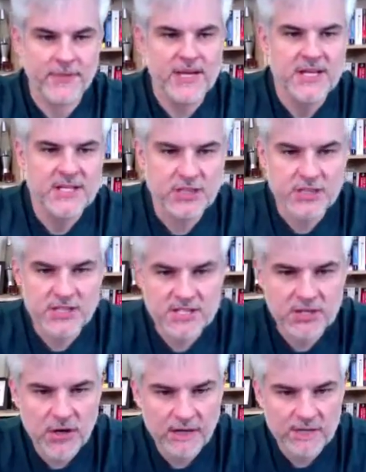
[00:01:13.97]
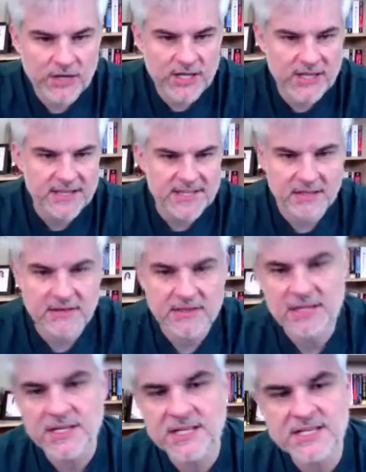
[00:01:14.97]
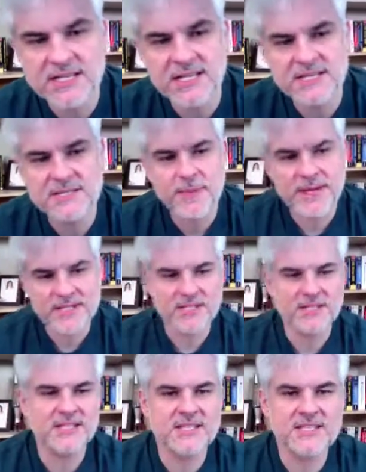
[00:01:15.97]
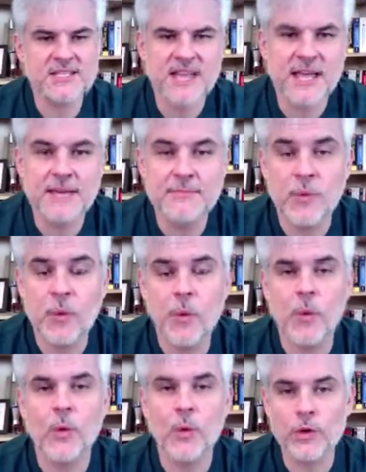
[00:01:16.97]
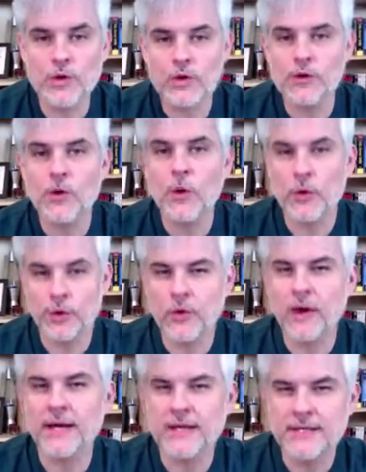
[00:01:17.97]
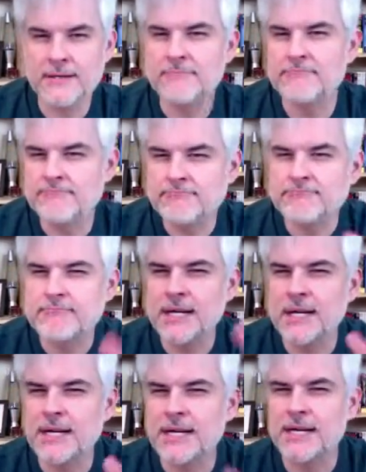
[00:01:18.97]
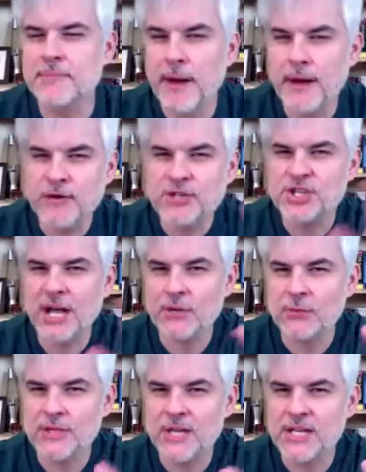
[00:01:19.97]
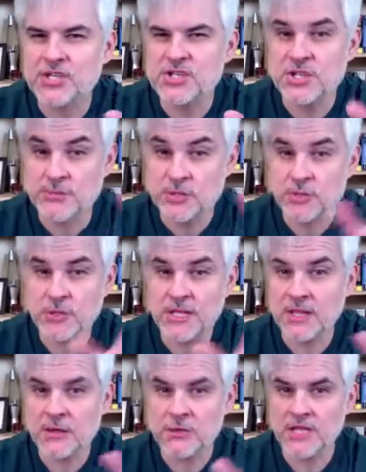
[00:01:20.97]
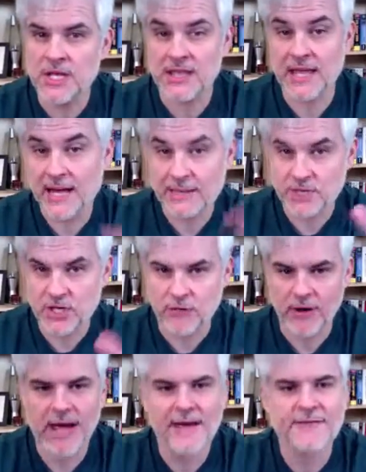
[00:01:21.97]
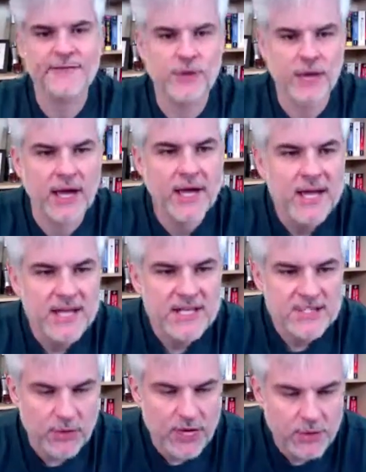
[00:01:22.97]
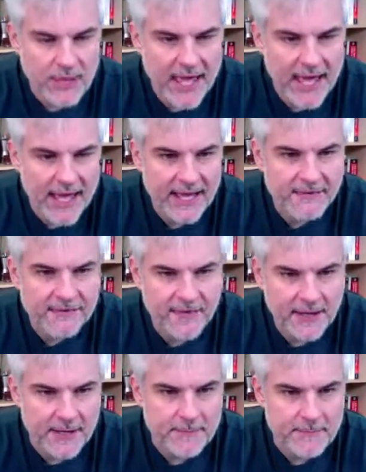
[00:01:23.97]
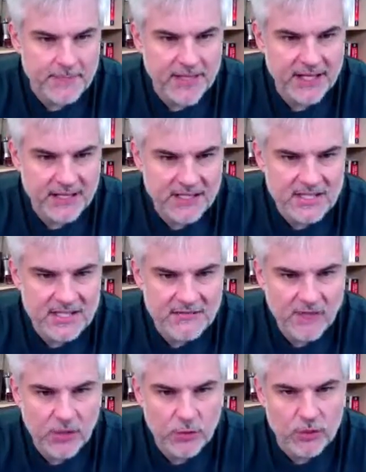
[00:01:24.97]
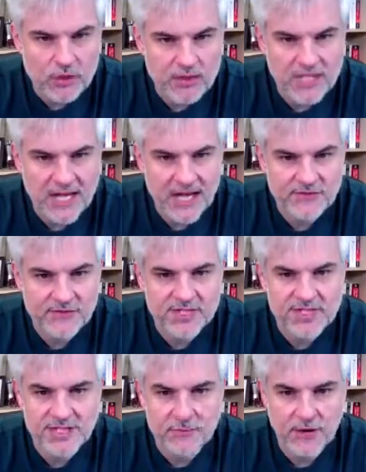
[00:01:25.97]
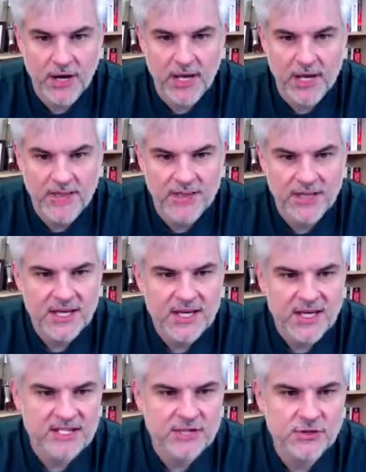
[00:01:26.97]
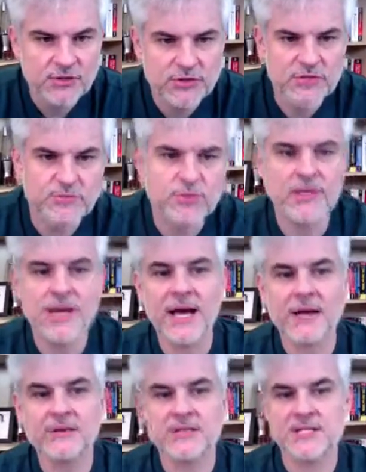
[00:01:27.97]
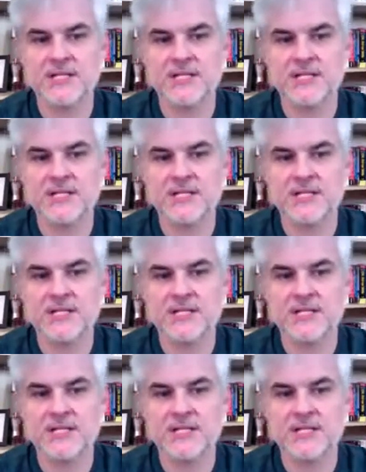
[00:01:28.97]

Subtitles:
So let's start off looking at this. It's basically the same order item parent-child relationship between that object graph. Okay, so here we have get a list of all orders after December 8th, and so you'll just print out